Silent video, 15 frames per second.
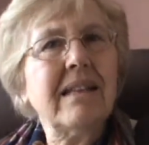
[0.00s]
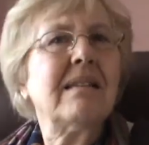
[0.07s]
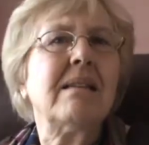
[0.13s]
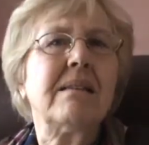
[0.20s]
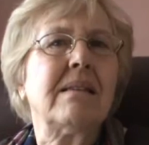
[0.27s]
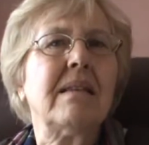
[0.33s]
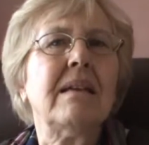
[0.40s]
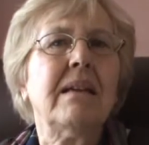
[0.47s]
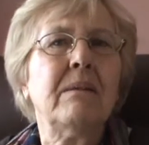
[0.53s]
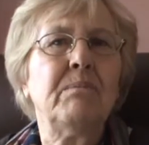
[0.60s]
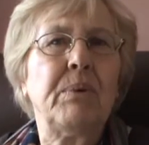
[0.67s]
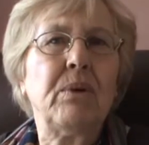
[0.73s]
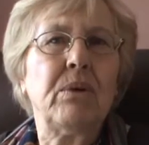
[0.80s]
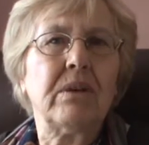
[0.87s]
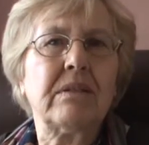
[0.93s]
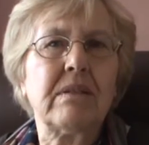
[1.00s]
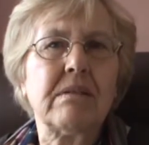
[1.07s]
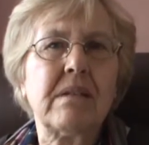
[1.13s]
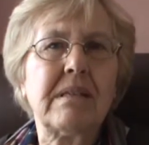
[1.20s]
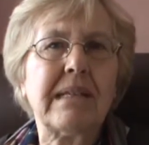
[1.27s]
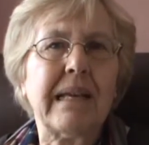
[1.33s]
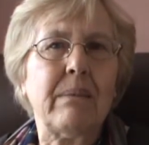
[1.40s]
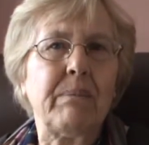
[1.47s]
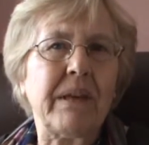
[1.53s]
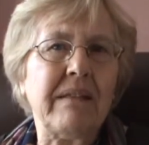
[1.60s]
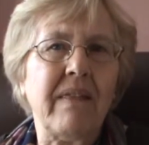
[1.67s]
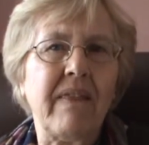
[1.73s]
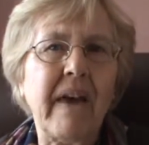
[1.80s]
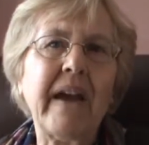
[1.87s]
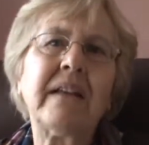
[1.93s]
This is the important step,
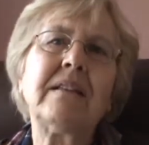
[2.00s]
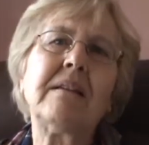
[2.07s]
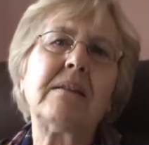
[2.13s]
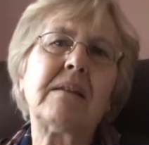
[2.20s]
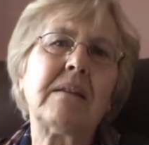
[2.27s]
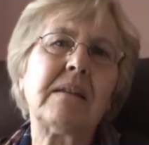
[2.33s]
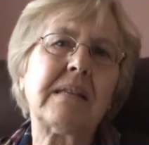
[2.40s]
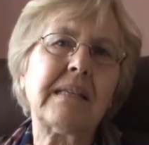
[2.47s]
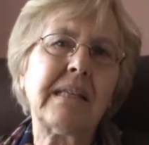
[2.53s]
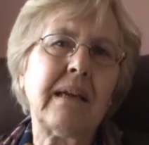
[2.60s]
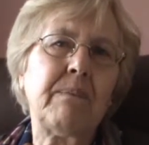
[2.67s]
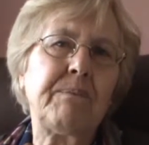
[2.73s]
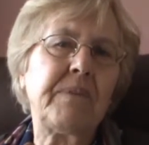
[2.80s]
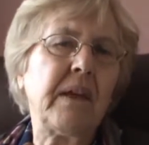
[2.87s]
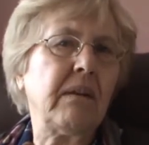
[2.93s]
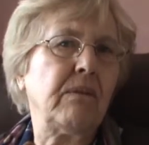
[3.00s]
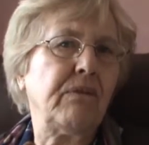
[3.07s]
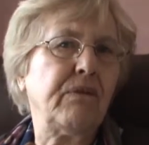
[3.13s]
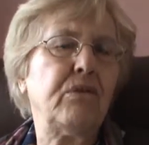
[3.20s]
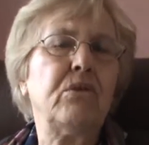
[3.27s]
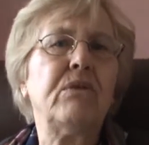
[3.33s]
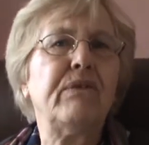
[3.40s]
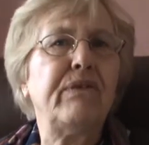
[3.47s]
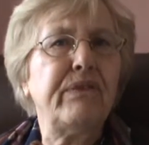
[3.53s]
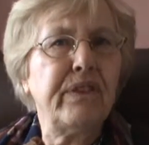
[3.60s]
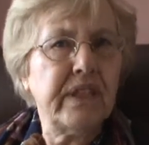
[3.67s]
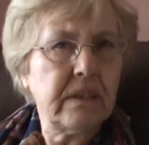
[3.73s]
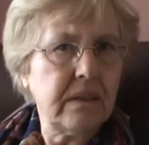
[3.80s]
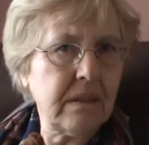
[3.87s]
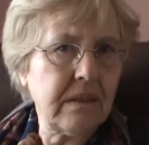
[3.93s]
and that is the step that
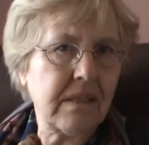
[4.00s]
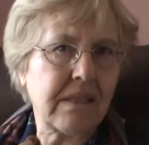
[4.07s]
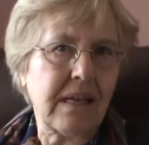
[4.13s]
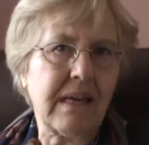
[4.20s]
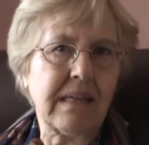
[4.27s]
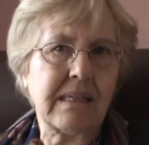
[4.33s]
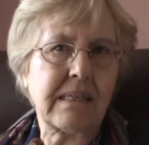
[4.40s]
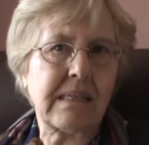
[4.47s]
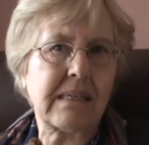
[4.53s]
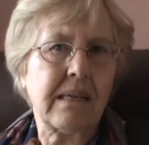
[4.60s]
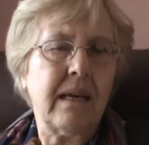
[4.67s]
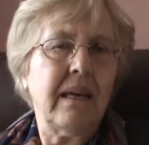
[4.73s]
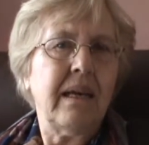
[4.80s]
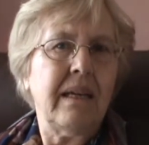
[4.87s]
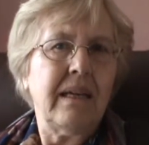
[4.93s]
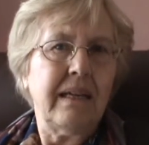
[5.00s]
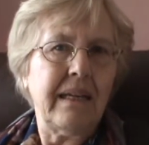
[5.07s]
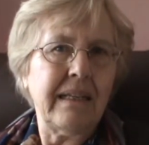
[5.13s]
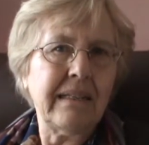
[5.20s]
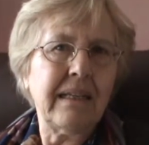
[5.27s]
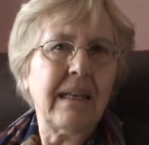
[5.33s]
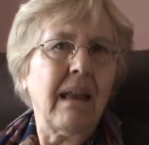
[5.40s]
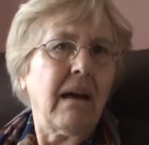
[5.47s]
fulfills us in